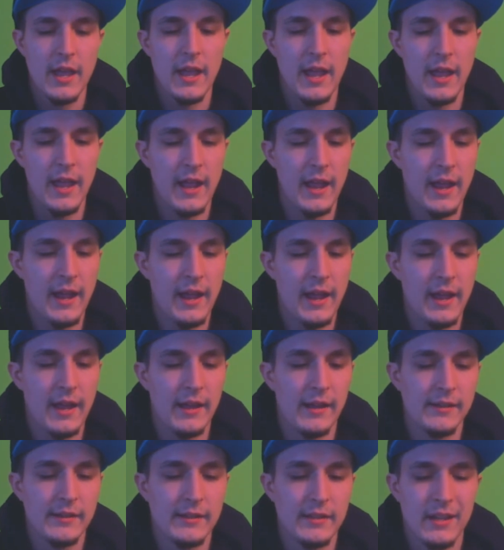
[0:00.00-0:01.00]

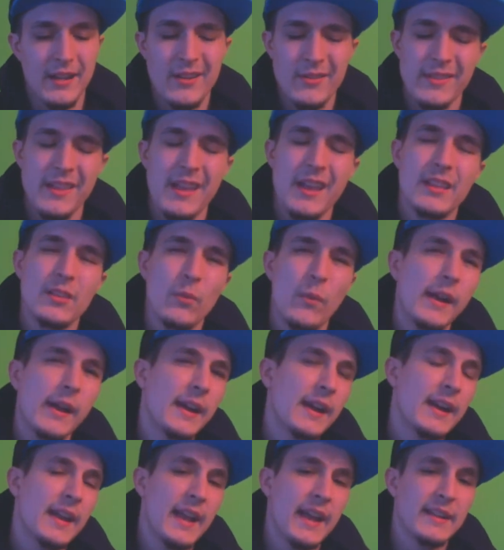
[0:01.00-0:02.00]
And not only that, the
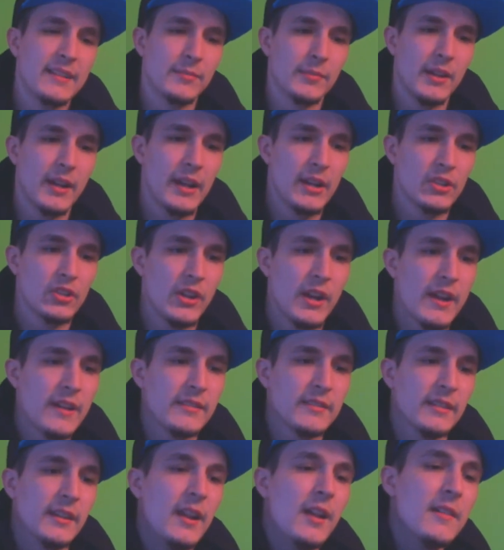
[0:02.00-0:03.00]
white kind of adds some
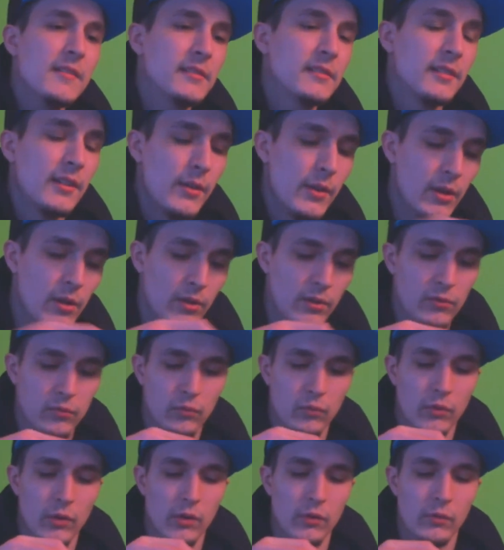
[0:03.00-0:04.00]
contrast. And also, it looks
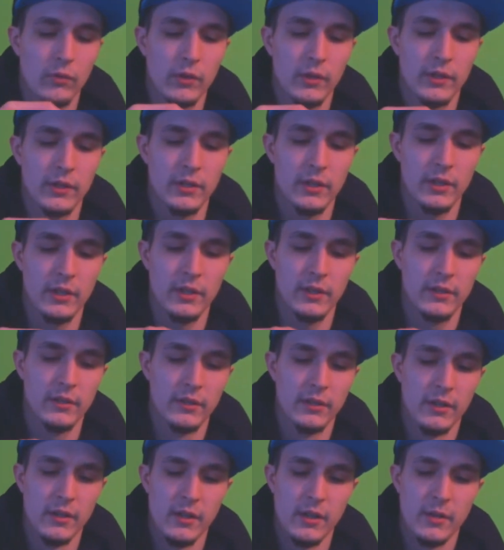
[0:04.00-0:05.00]
really, really good.
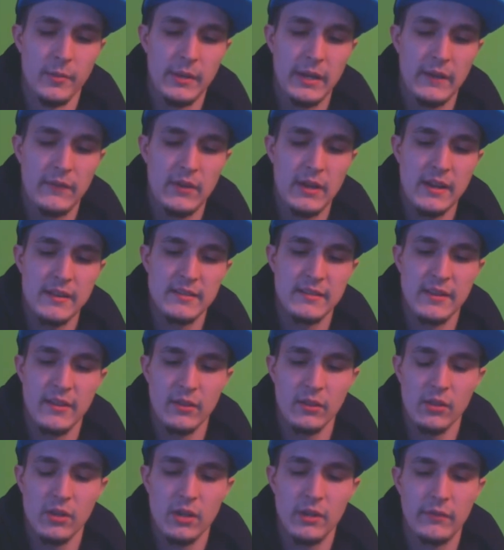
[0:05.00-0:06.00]
Let me give you guys
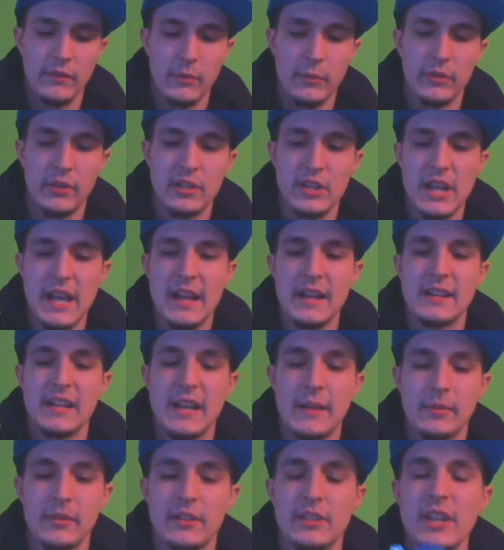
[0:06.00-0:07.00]
another look of it with the chat
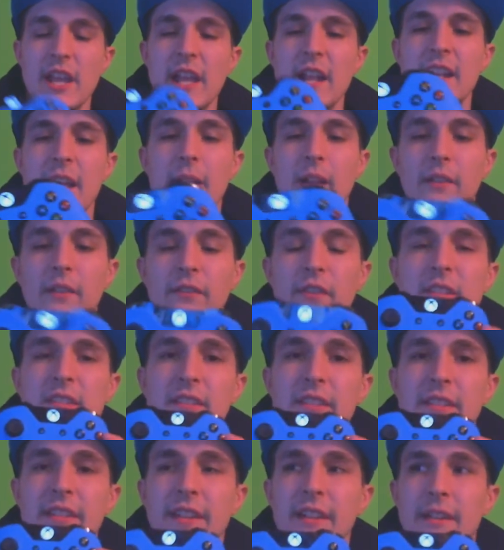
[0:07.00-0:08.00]
adapter. The chat adapter
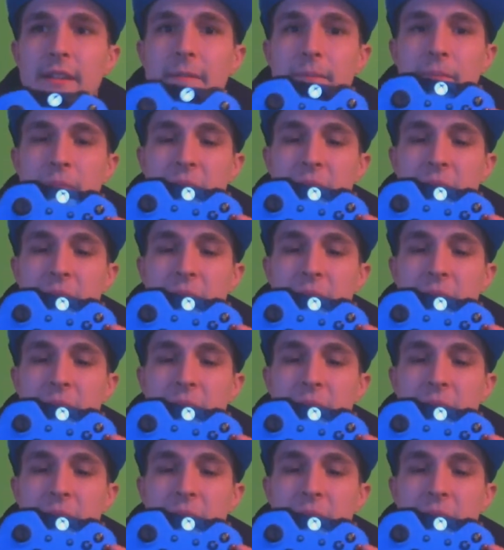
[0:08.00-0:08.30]
fits on there.